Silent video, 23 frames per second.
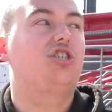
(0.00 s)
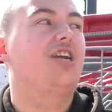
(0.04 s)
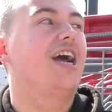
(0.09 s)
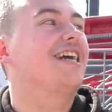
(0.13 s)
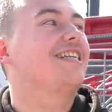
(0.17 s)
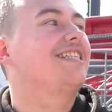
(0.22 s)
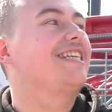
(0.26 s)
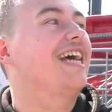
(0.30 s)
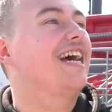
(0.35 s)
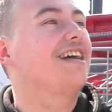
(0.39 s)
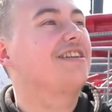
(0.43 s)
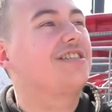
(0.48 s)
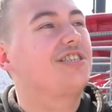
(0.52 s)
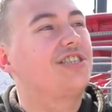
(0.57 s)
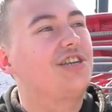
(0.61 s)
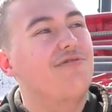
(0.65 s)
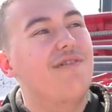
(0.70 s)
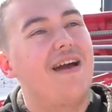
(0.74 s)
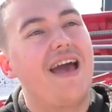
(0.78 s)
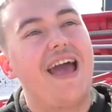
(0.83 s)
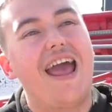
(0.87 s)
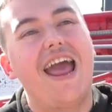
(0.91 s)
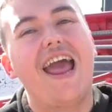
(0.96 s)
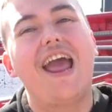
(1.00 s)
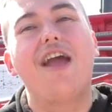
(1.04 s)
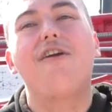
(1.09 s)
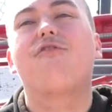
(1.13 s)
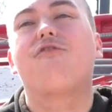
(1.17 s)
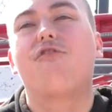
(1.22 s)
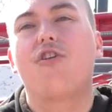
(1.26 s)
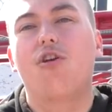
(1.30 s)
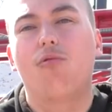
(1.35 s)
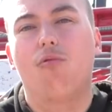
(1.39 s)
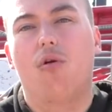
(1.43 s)
Shout out to
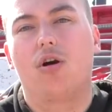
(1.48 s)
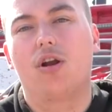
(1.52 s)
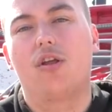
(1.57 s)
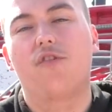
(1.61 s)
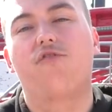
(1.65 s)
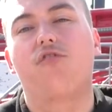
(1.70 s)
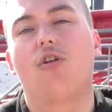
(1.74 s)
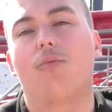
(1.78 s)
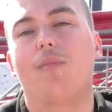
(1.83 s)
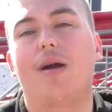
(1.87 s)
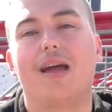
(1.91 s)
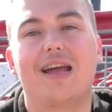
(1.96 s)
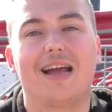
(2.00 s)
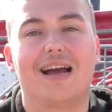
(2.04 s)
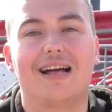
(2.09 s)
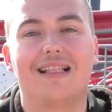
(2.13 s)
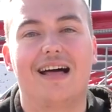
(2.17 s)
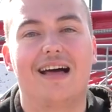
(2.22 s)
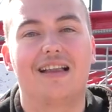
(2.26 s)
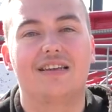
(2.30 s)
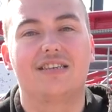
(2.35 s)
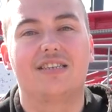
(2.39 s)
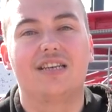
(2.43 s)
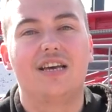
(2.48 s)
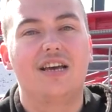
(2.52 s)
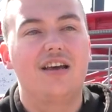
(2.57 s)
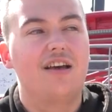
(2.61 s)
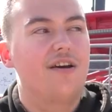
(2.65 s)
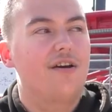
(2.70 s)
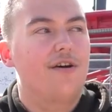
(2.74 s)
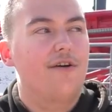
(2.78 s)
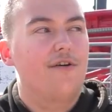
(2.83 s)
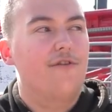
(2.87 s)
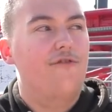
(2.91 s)
everyone at Flamingo
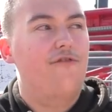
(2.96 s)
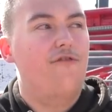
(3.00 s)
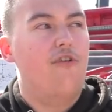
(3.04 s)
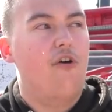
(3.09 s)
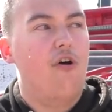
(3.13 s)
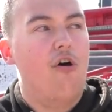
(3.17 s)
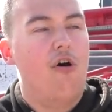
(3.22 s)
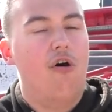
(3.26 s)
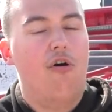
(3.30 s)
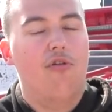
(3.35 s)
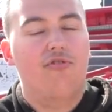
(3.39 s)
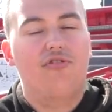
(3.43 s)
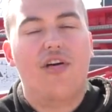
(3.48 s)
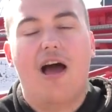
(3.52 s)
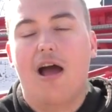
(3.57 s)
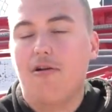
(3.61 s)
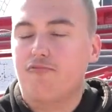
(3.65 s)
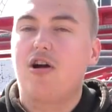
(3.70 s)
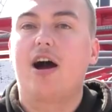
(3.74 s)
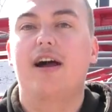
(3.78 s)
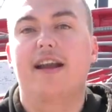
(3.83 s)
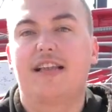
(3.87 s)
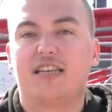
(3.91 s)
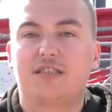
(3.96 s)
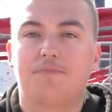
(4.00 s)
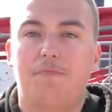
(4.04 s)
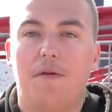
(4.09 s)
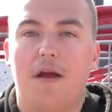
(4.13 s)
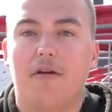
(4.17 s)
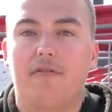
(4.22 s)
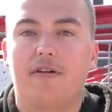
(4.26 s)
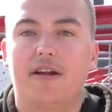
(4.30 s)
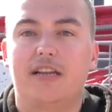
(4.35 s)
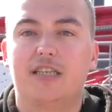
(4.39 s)
Land for that ride
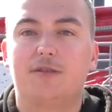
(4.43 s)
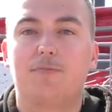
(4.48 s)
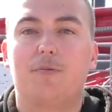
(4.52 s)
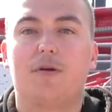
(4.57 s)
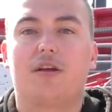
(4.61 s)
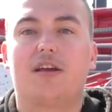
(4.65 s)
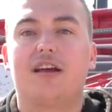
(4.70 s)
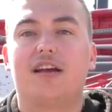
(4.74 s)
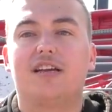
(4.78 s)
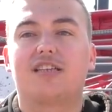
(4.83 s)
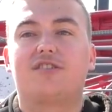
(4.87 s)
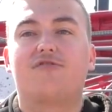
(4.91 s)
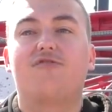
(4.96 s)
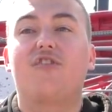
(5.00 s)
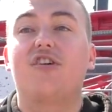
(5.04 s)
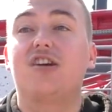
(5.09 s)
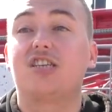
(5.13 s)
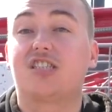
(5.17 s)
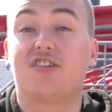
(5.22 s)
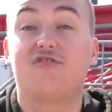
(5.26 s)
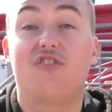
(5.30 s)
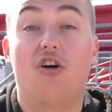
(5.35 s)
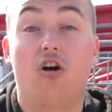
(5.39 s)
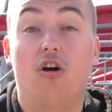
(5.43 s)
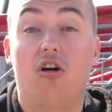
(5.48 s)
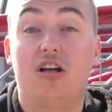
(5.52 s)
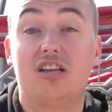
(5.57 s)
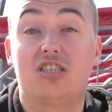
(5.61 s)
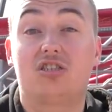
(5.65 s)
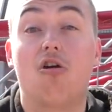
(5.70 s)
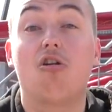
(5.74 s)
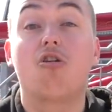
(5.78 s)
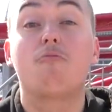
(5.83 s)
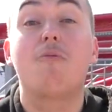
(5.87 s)
experience because first of all
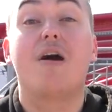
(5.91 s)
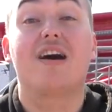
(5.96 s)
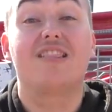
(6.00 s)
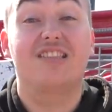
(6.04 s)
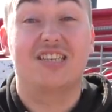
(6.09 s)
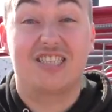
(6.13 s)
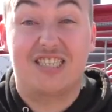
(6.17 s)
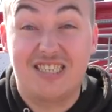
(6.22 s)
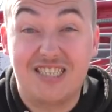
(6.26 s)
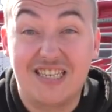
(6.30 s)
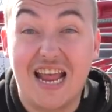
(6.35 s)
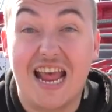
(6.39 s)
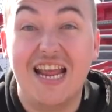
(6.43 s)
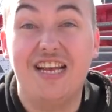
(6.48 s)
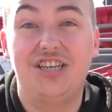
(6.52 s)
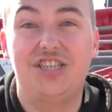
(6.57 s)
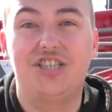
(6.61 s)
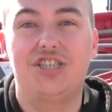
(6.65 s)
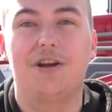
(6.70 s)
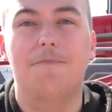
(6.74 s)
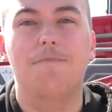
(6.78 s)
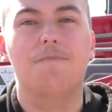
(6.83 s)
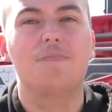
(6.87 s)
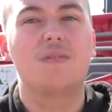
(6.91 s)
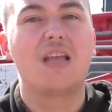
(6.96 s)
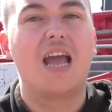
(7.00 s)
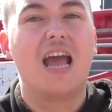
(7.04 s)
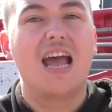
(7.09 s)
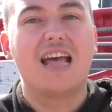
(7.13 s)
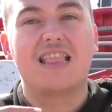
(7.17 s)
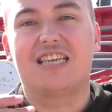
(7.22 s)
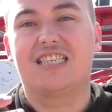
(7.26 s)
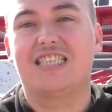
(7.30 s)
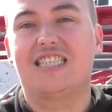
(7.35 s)
let's talk about the station
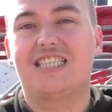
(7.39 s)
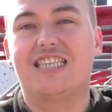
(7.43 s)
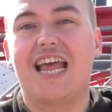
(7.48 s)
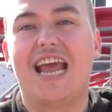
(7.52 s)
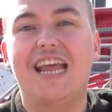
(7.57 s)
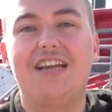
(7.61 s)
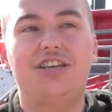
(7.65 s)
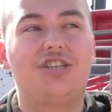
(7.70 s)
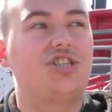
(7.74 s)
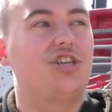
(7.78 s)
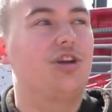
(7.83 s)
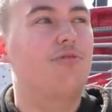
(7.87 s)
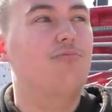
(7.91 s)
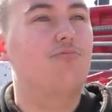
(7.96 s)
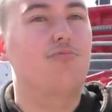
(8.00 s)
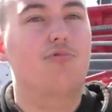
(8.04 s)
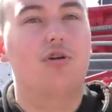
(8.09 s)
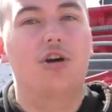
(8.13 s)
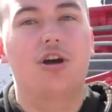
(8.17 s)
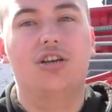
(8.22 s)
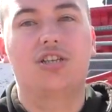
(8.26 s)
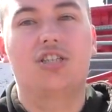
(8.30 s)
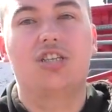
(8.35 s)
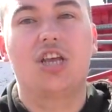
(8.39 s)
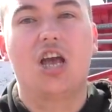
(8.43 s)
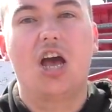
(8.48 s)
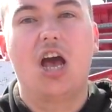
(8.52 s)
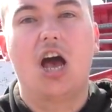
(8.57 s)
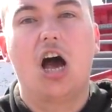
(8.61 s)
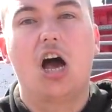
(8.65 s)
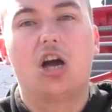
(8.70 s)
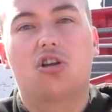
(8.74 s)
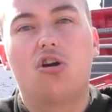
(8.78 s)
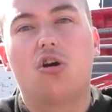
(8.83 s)
the station was
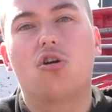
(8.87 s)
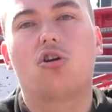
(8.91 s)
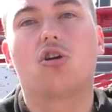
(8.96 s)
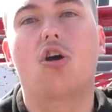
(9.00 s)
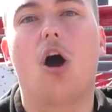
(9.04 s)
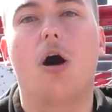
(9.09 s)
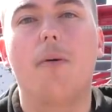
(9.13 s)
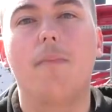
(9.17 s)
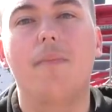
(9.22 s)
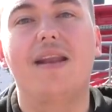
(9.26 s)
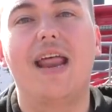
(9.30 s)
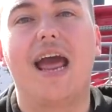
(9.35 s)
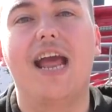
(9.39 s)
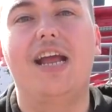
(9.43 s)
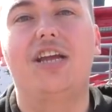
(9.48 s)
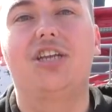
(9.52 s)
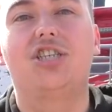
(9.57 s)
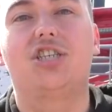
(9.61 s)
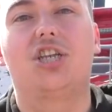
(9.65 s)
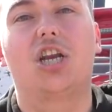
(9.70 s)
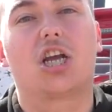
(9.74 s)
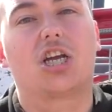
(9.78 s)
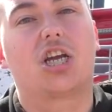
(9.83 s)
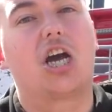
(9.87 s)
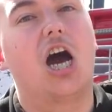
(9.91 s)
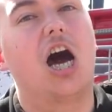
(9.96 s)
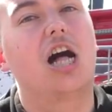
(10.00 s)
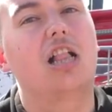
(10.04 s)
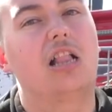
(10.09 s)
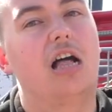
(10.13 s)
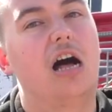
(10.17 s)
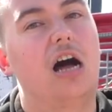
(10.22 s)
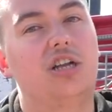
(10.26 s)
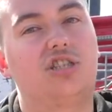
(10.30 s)
a good combination a
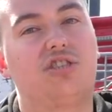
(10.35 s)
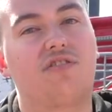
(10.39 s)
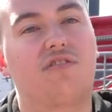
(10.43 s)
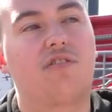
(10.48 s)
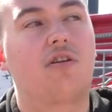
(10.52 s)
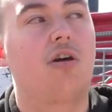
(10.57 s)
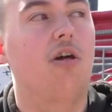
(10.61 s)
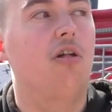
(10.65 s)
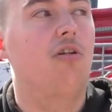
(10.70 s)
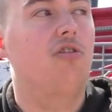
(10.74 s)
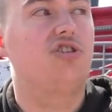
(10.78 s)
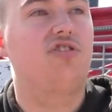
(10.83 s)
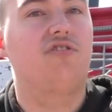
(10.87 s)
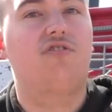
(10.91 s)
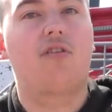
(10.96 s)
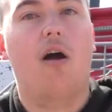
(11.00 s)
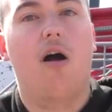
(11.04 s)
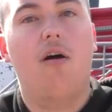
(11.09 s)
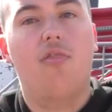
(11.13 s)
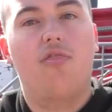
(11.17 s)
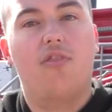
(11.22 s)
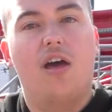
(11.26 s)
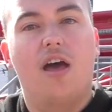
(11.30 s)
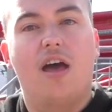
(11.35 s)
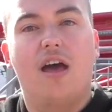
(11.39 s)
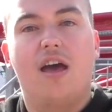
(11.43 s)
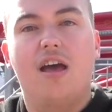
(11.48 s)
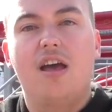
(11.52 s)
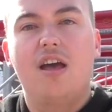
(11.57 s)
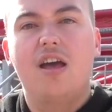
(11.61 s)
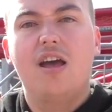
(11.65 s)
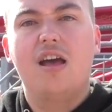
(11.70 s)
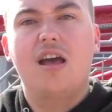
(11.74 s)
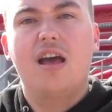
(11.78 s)
collage of colours you've got the